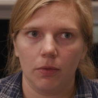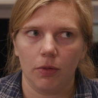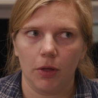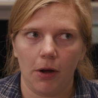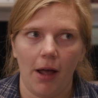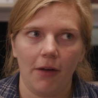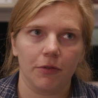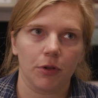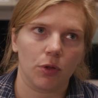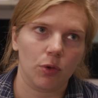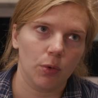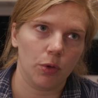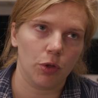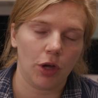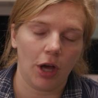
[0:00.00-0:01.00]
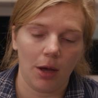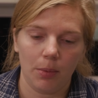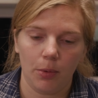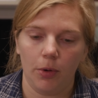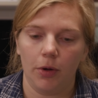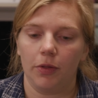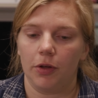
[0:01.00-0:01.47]
their after-school job,
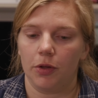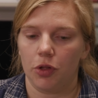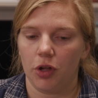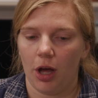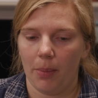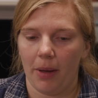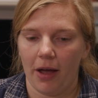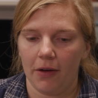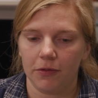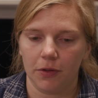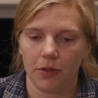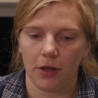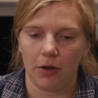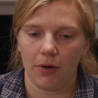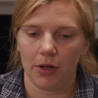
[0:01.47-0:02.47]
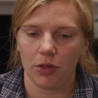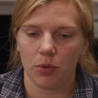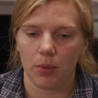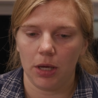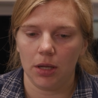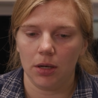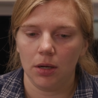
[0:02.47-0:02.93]
or their job after they
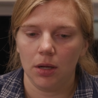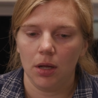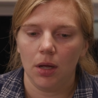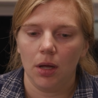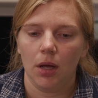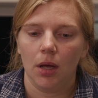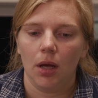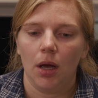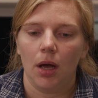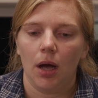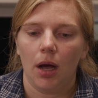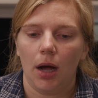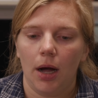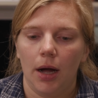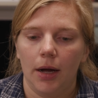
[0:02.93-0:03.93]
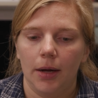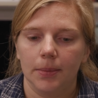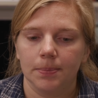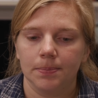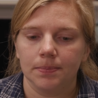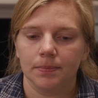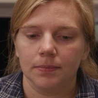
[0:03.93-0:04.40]
graduate.
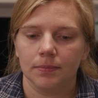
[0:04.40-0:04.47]
And